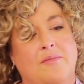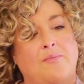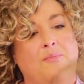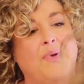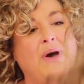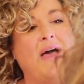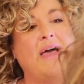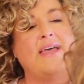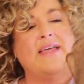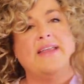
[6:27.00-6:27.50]

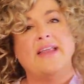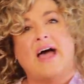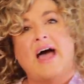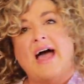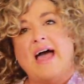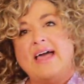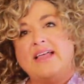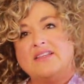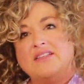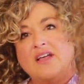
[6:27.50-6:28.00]
But
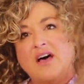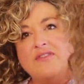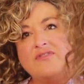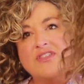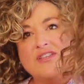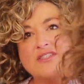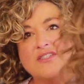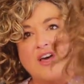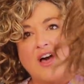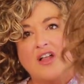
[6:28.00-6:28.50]
I love
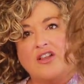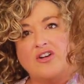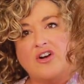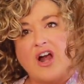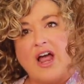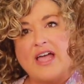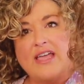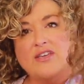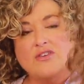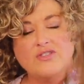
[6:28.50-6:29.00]
this color.
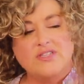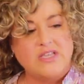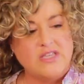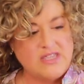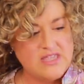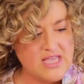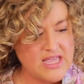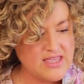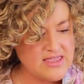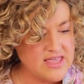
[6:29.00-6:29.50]
I used to
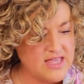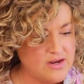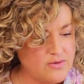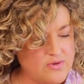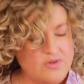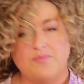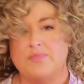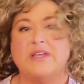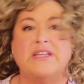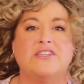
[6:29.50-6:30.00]
think that it
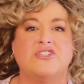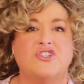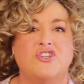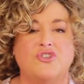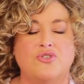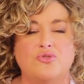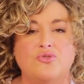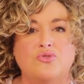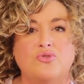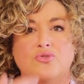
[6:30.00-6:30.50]
would be
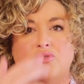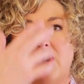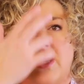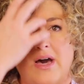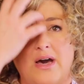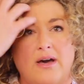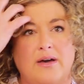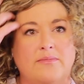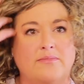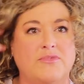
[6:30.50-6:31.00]
too,
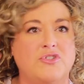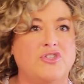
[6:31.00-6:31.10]
um,